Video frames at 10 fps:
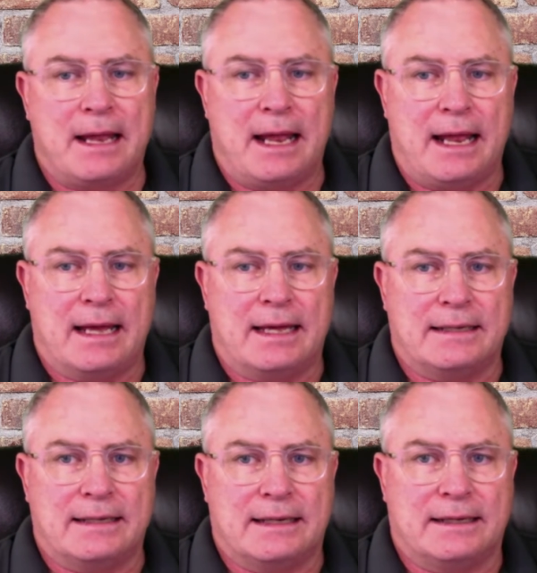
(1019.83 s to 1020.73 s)

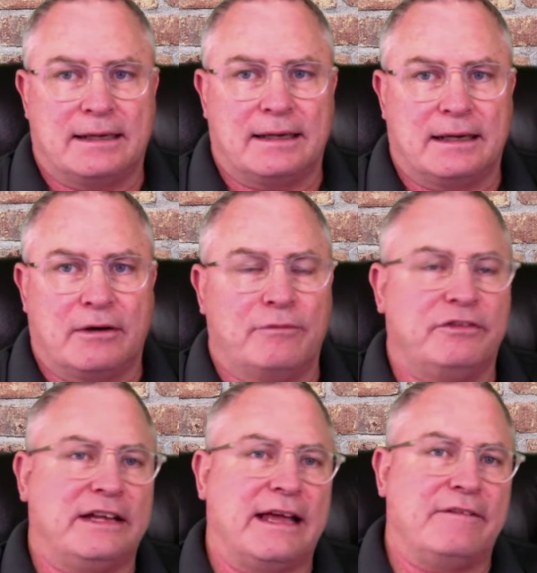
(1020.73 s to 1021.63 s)
and
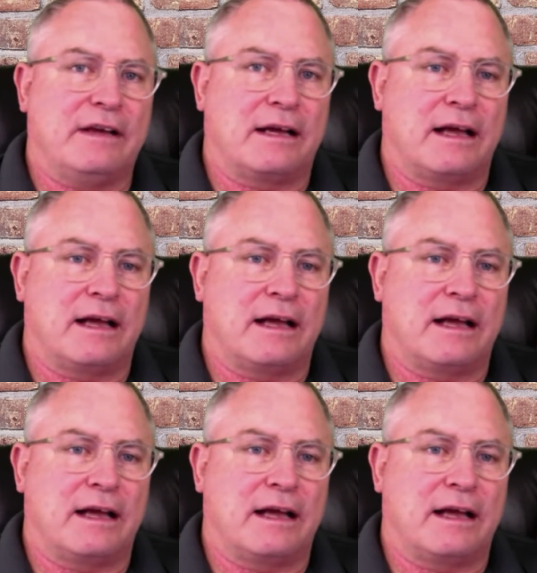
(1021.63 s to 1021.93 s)
hopefully gave you